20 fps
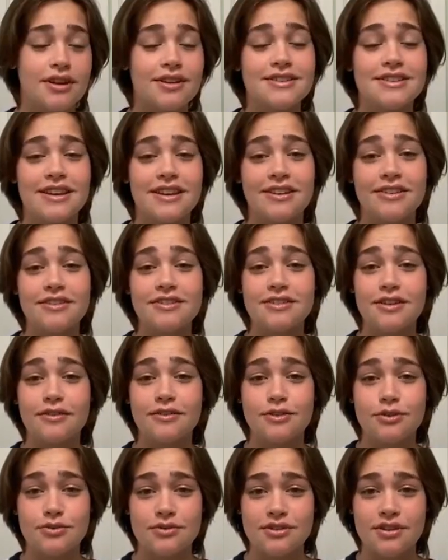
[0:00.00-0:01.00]
Not take yourself
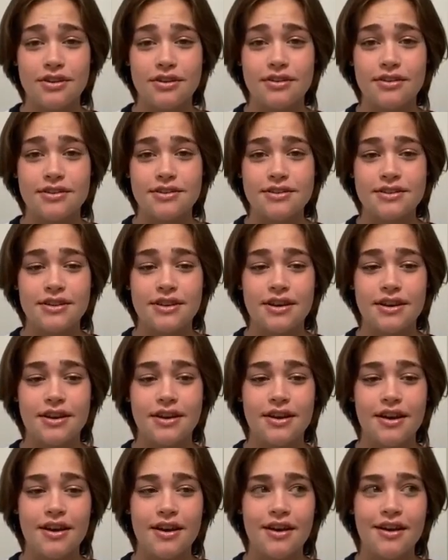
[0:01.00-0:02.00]
too seriously.
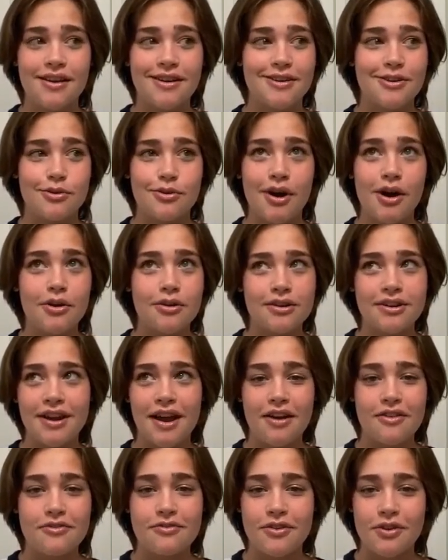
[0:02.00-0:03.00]
Go out and
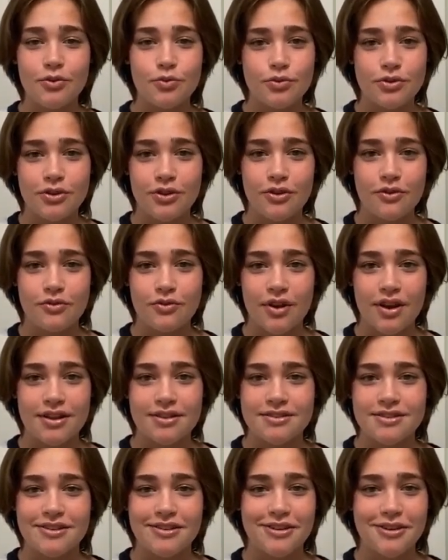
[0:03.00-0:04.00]
have fun with your
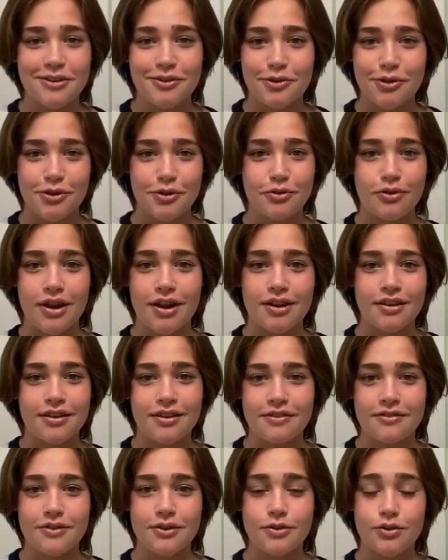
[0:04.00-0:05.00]
friends. You're gonna regret
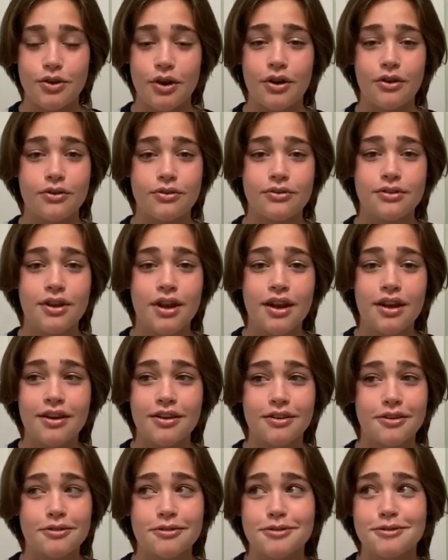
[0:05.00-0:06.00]
it if you don't.
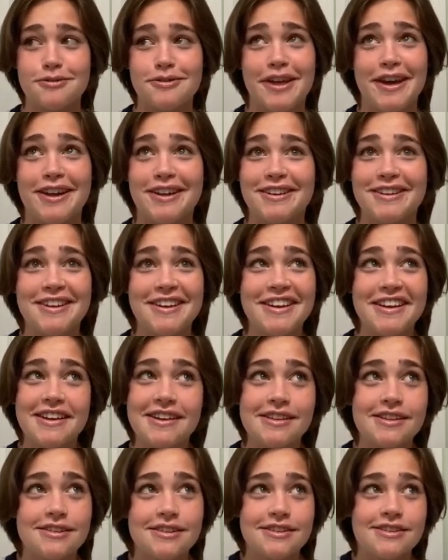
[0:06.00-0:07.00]
Go do that
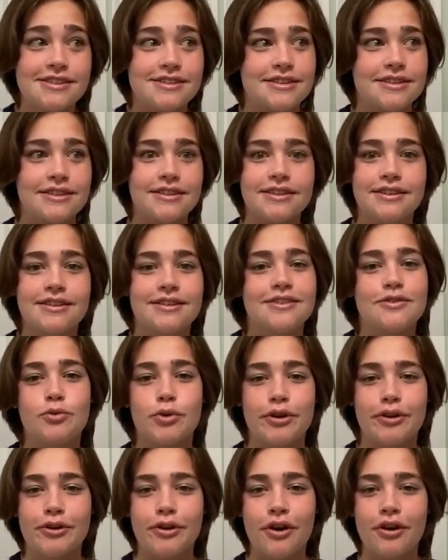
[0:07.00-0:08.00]
silly
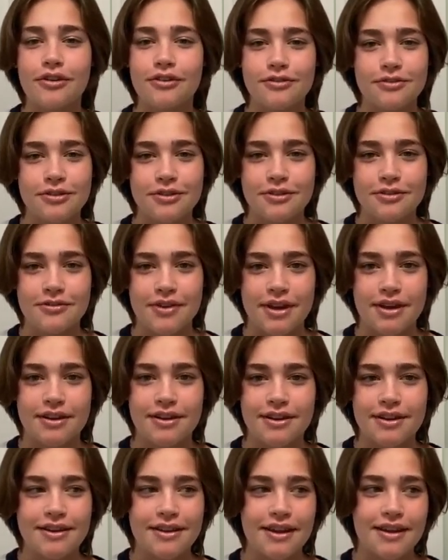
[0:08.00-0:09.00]
winter carnival
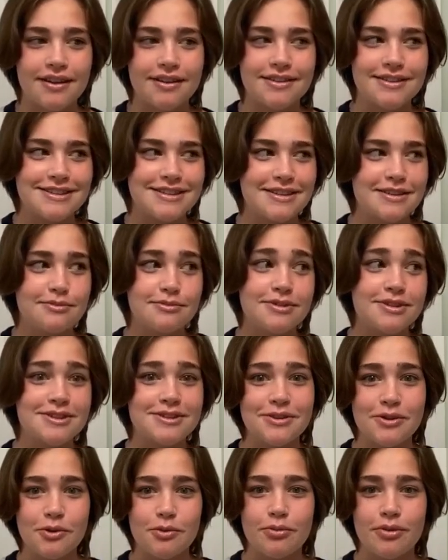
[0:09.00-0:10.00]
event that seems
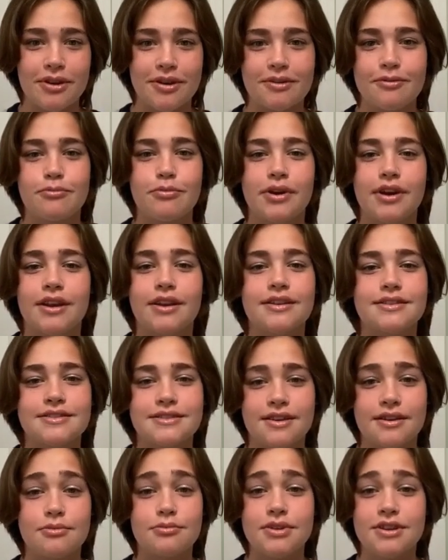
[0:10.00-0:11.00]
stupid, but it's
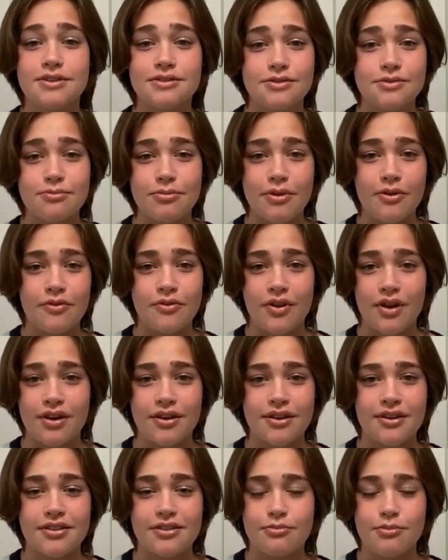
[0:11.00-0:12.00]
gonna be super
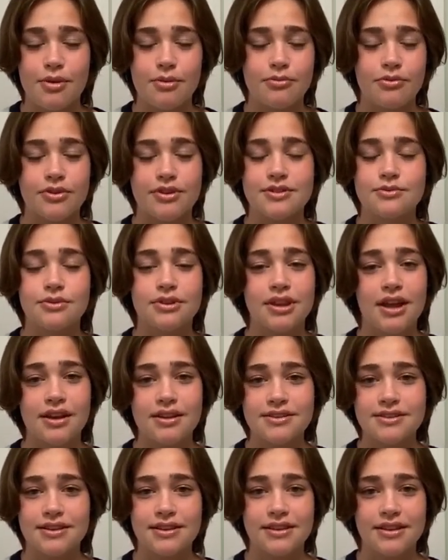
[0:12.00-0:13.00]
fun and memories will
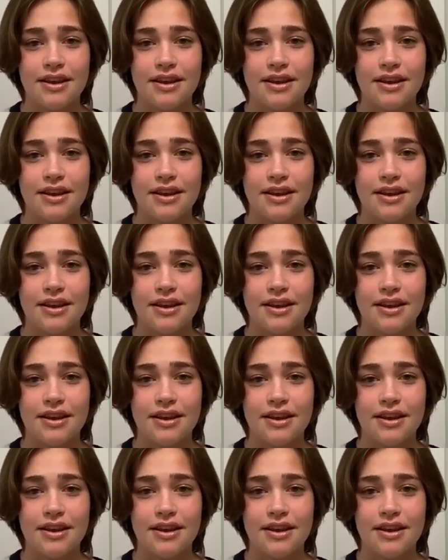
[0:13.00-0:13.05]
last a